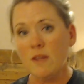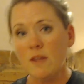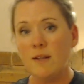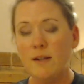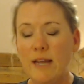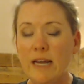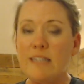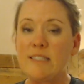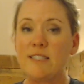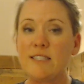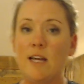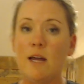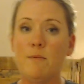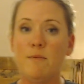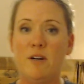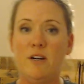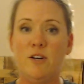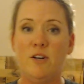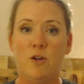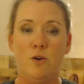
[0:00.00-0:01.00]
next thing I'm
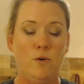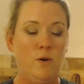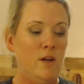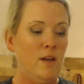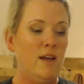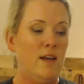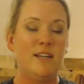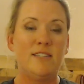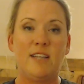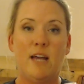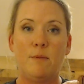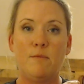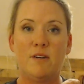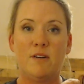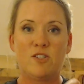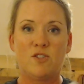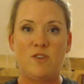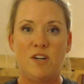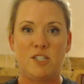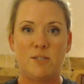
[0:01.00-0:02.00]
going to do is I'm going to
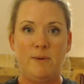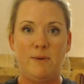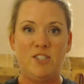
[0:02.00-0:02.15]
stretch my